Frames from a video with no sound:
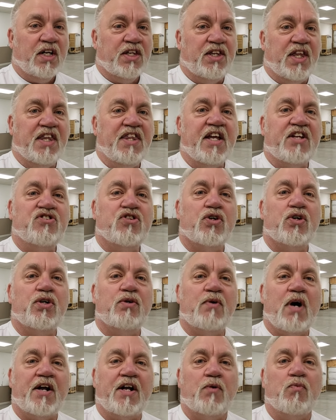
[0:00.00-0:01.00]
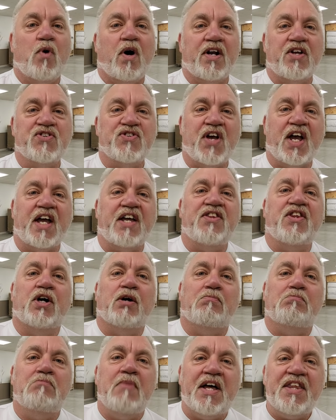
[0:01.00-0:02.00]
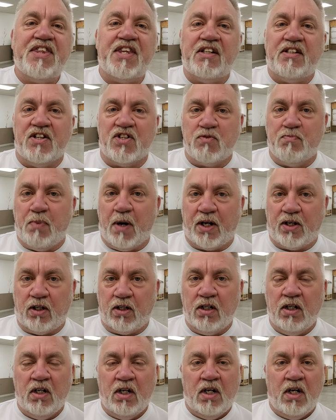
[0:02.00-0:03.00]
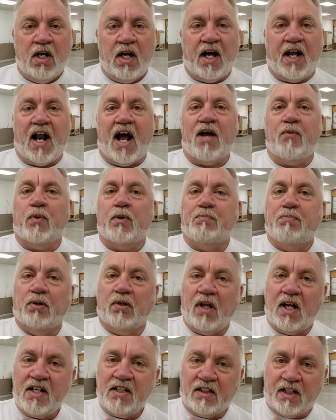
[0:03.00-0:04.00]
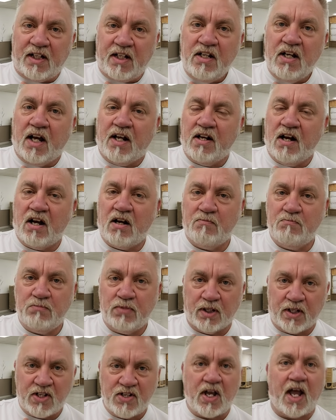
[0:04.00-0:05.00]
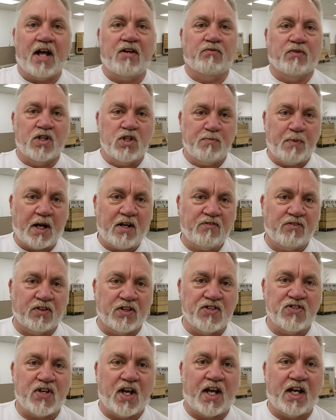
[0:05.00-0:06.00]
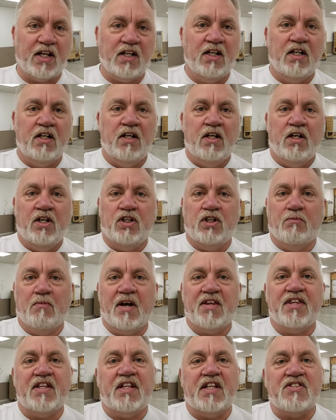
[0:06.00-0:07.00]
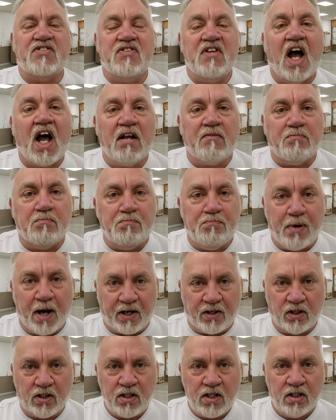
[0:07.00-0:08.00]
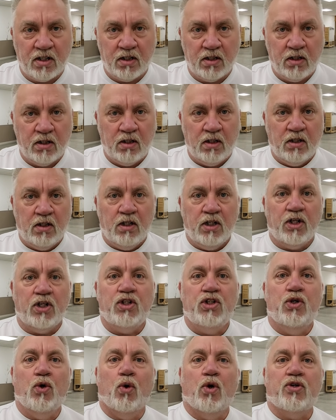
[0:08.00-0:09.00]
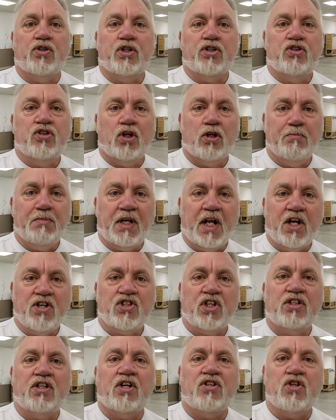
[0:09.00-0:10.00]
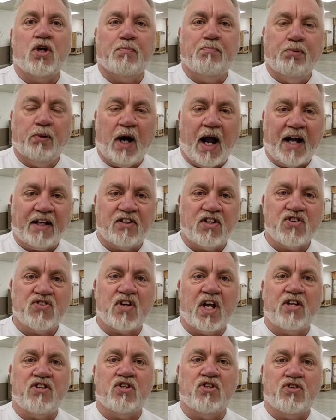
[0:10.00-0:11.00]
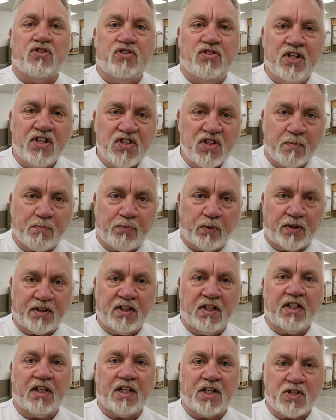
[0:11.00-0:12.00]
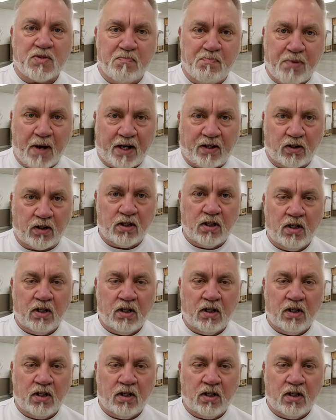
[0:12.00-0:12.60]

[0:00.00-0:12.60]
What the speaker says: then they turn around and want to say their method is better. And I would politely and humbly and respectfully say, your method is not better. Your determination and your practice and your discipline is better.